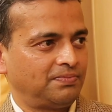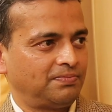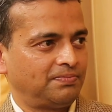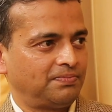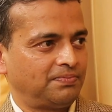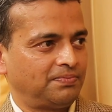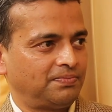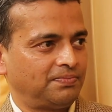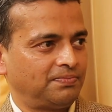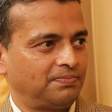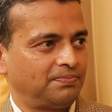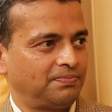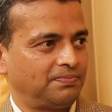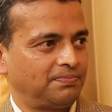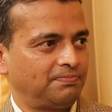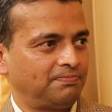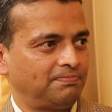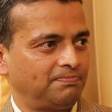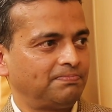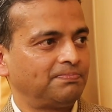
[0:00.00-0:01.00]
first
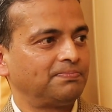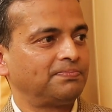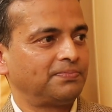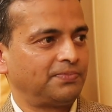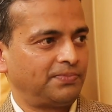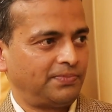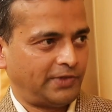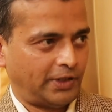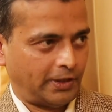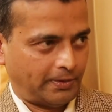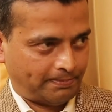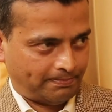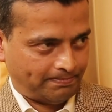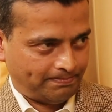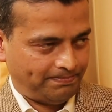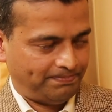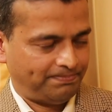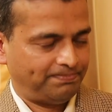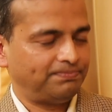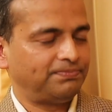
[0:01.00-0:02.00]
ceasefire, we offered the
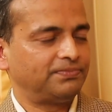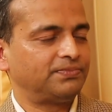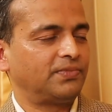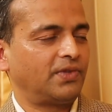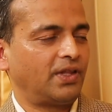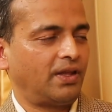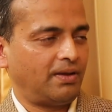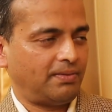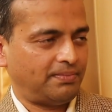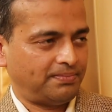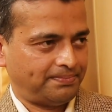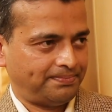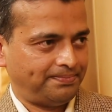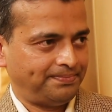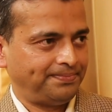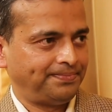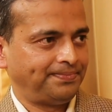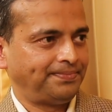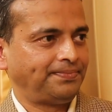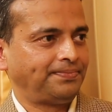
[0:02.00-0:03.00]
second ceasefire,
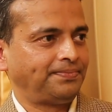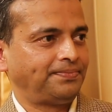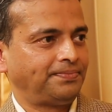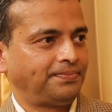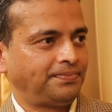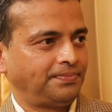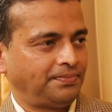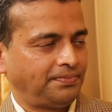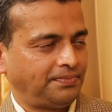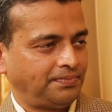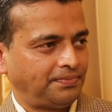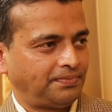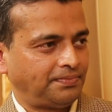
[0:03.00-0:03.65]
and